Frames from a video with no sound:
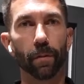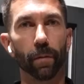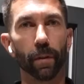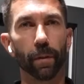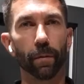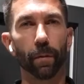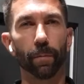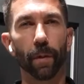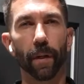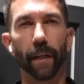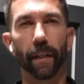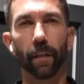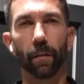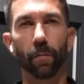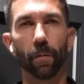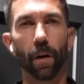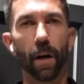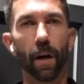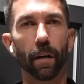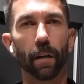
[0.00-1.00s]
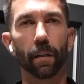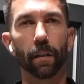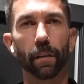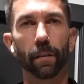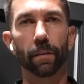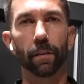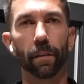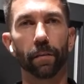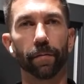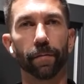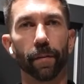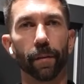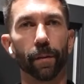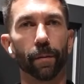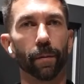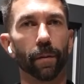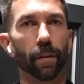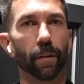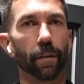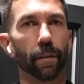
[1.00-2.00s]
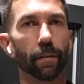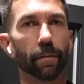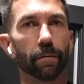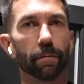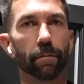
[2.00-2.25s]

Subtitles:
We were breaking rockers if we were